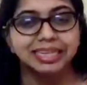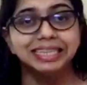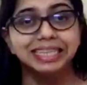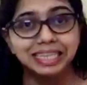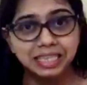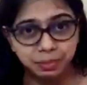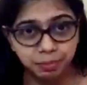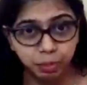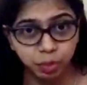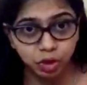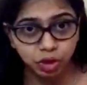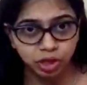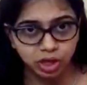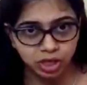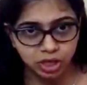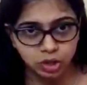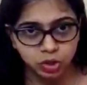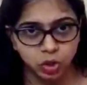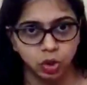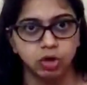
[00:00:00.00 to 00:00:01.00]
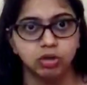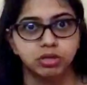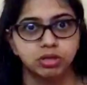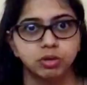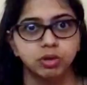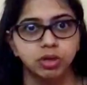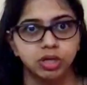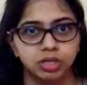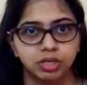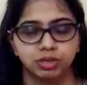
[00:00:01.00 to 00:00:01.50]
This book is
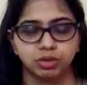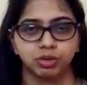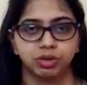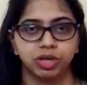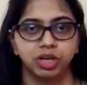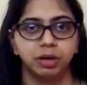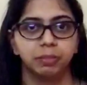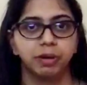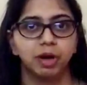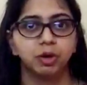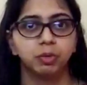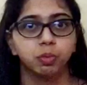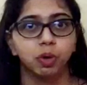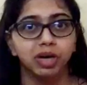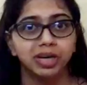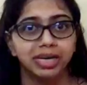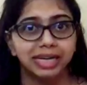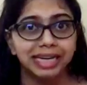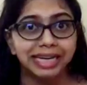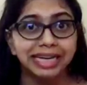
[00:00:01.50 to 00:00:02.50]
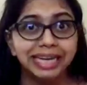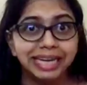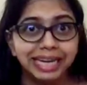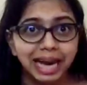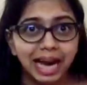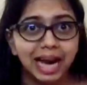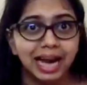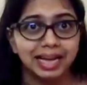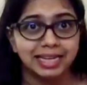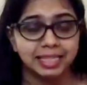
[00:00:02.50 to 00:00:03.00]
also a story about what
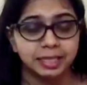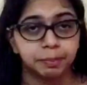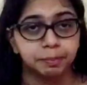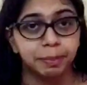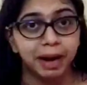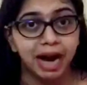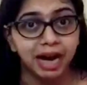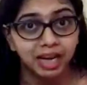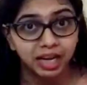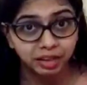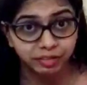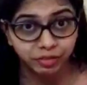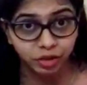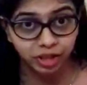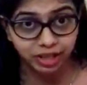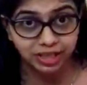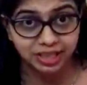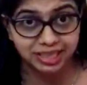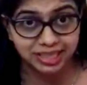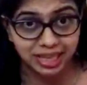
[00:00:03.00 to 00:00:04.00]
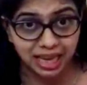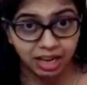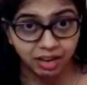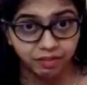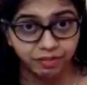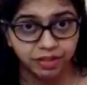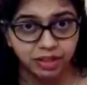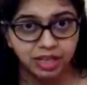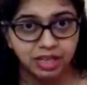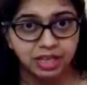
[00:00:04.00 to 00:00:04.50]
India aspired for
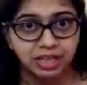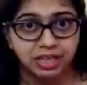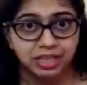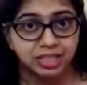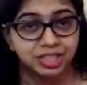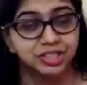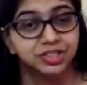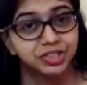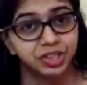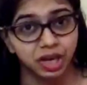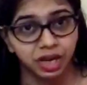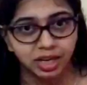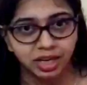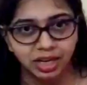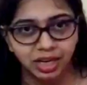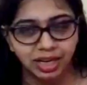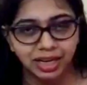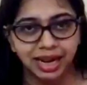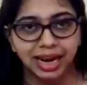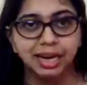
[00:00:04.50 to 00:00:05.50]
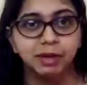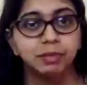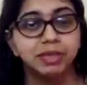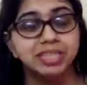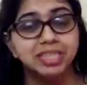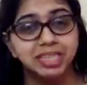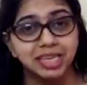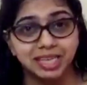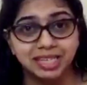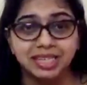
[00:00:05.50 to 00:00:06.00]
itself, struggled and
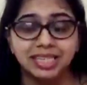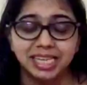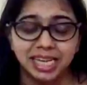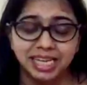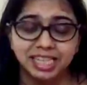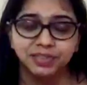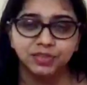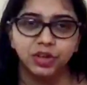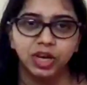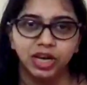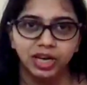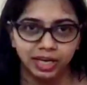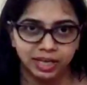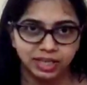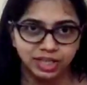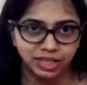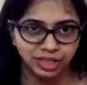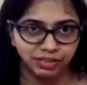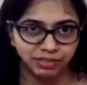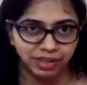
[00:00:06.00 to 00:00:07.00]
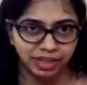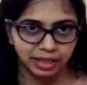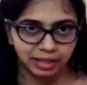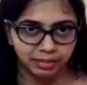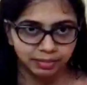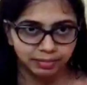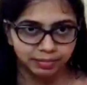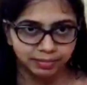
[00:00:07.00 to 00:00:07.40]
was successful at achieving.